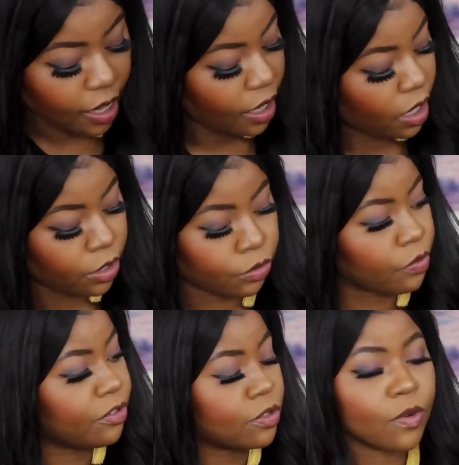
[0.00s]
And the
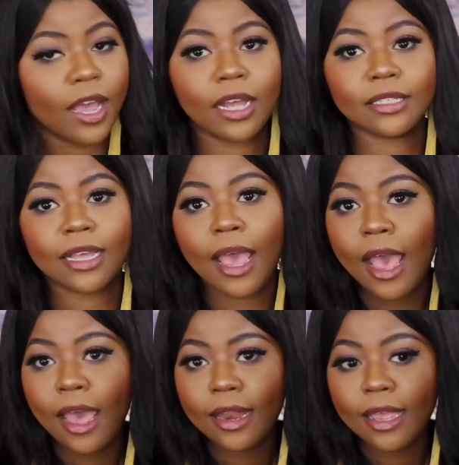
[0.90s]
thrift store had to
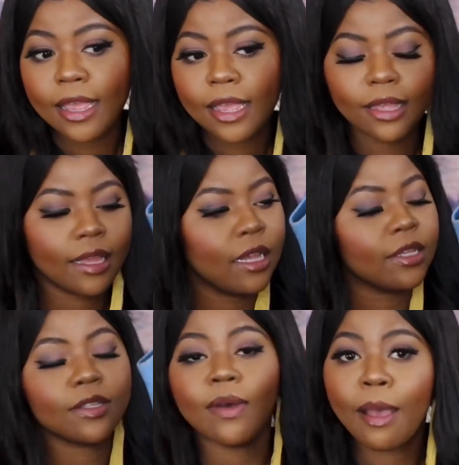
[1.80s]
have it.
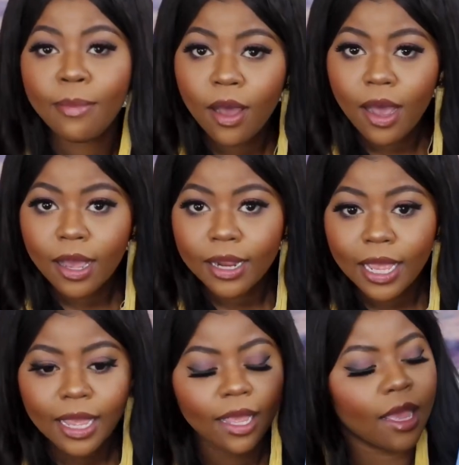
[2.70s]
So I bought
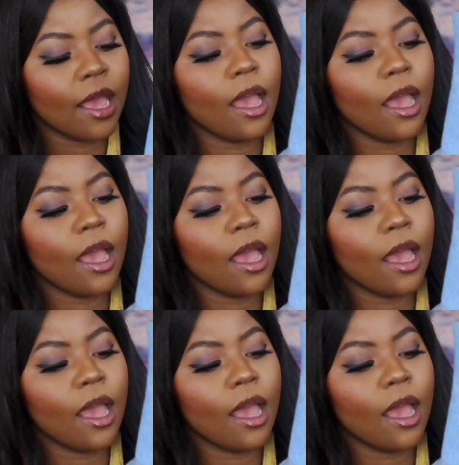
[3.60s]
it.